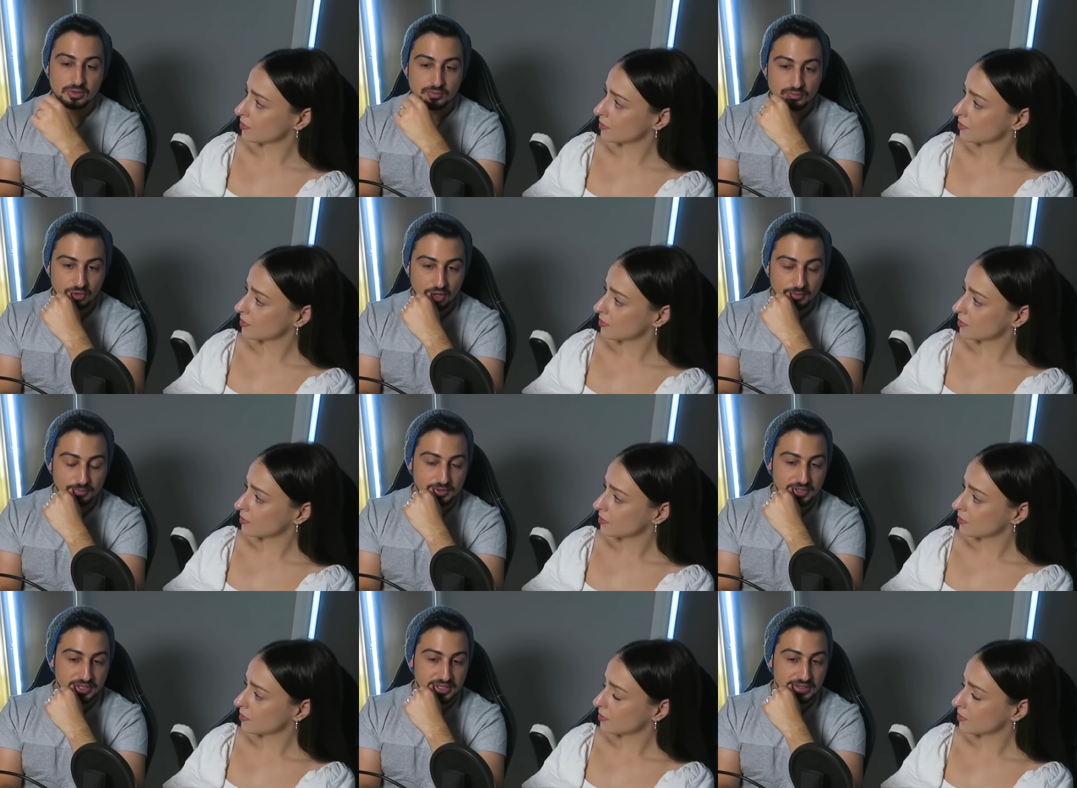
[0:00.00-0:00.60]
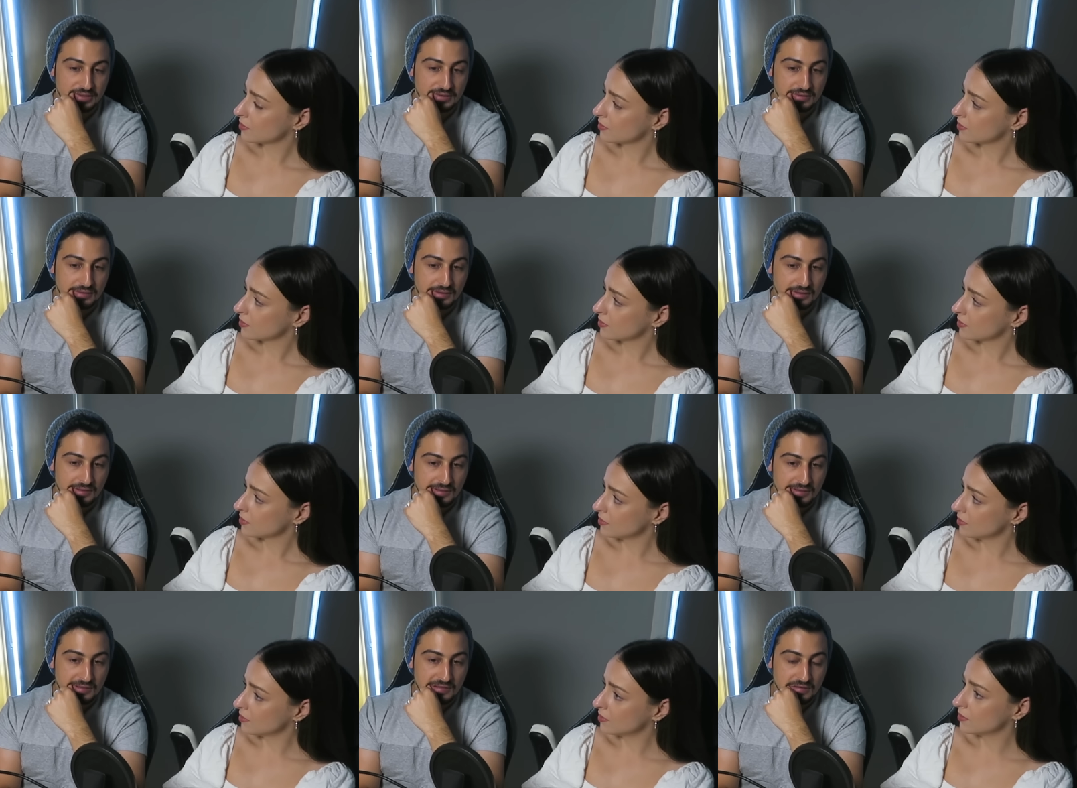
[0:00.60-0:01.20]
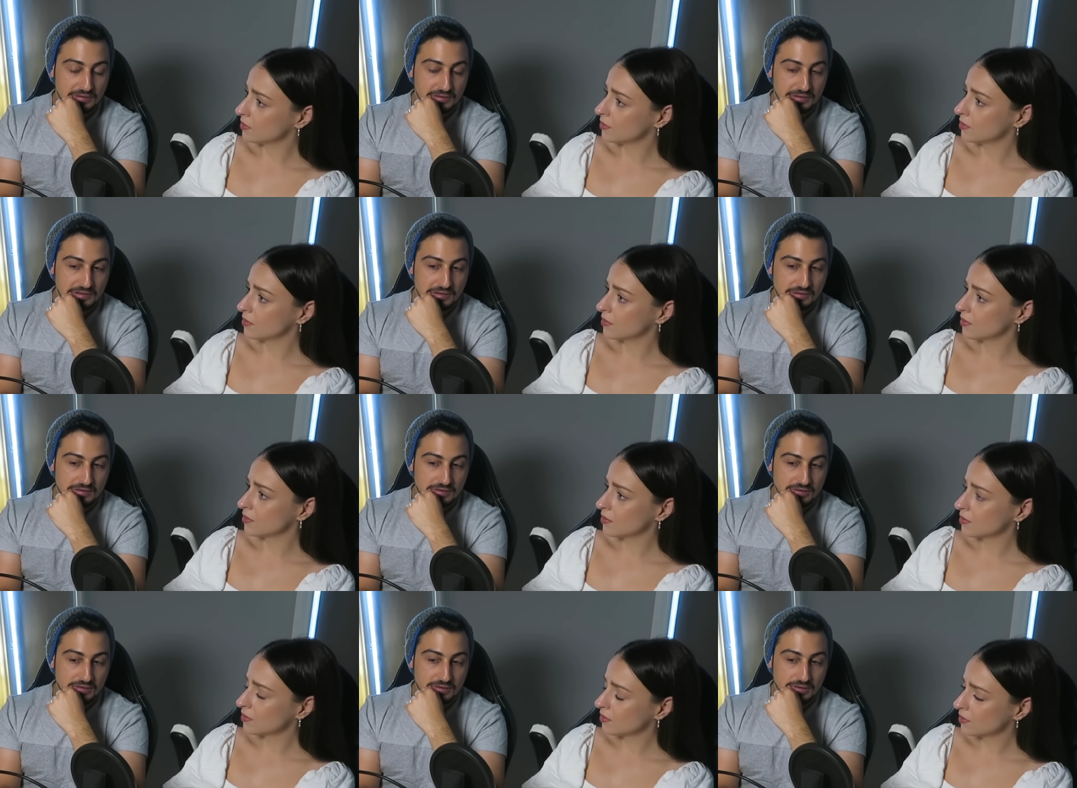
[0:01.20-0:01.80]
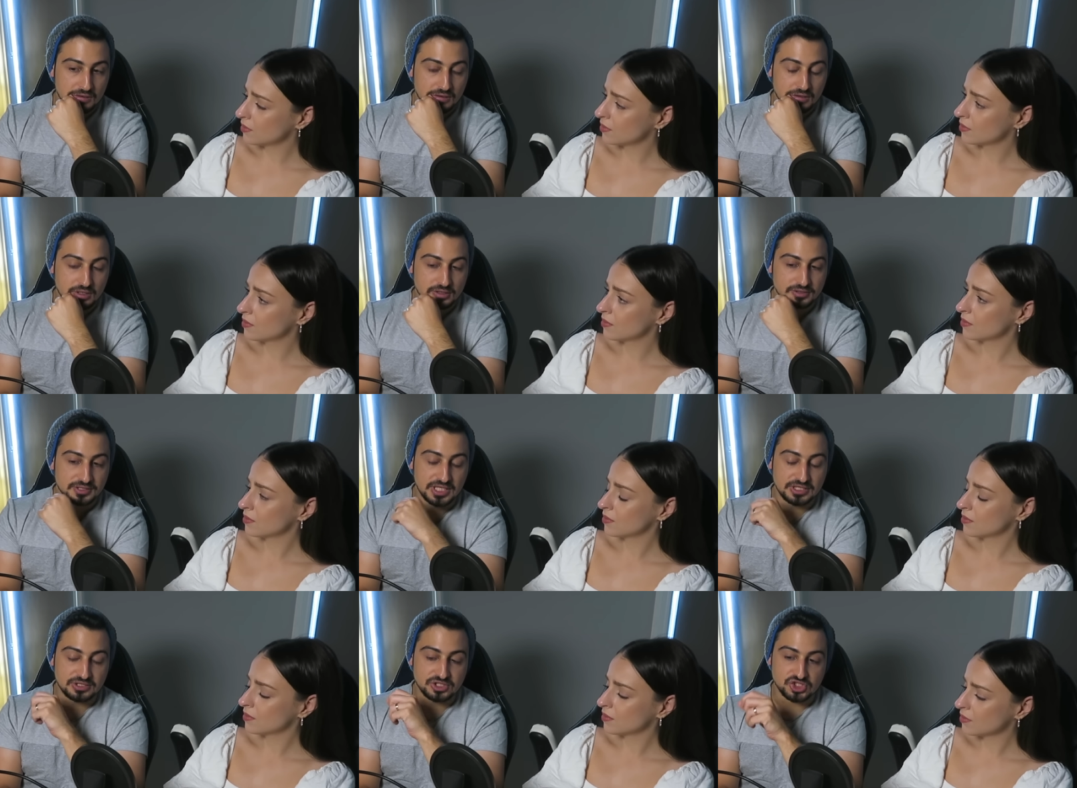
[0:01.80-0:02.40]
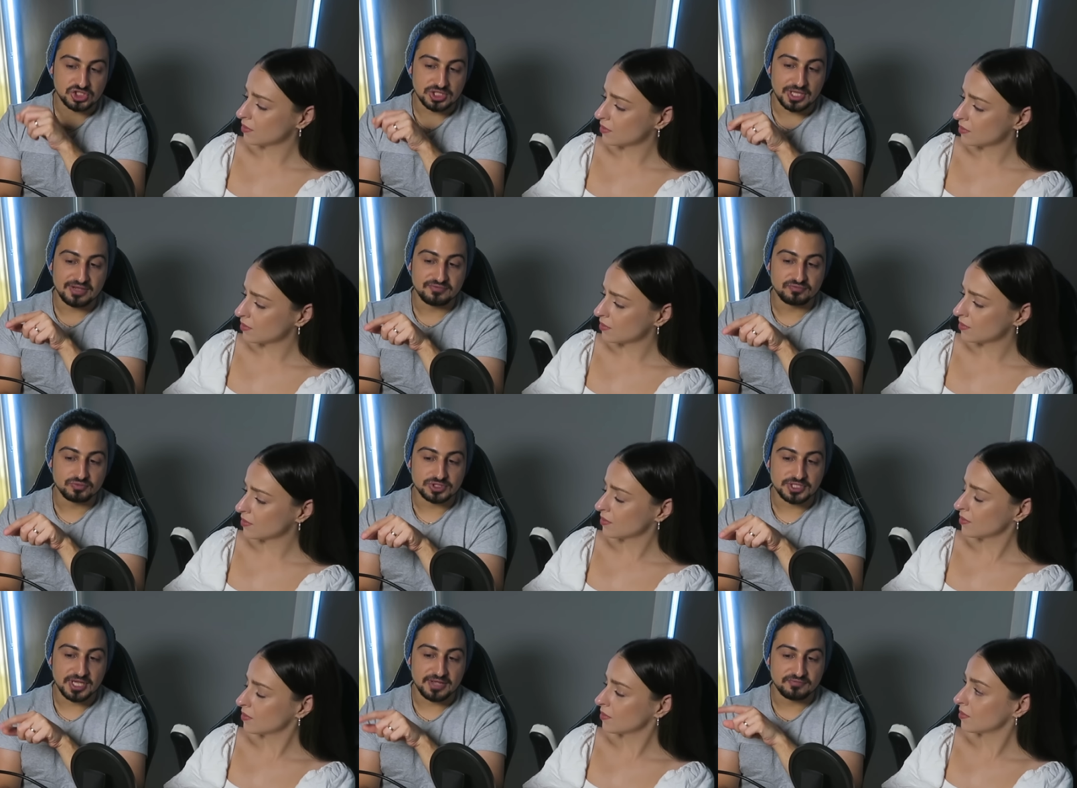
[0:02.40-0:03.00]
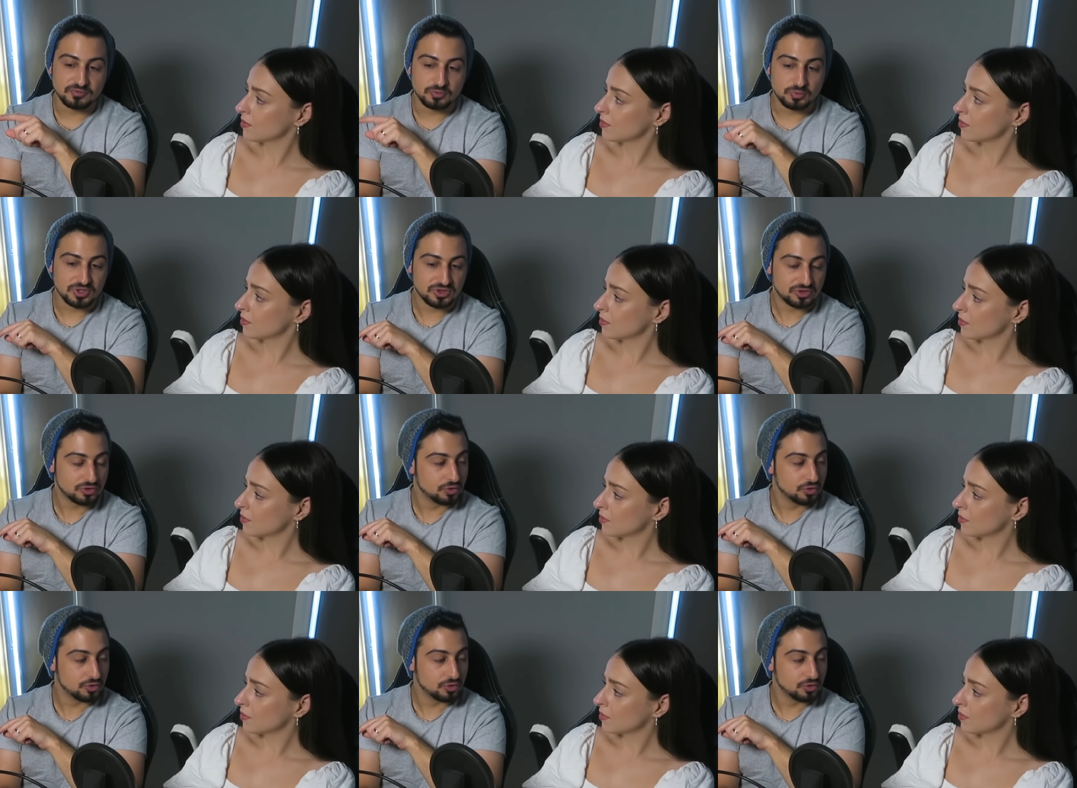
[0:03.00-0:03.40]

Speaker 1: properly mm. that the slave was having with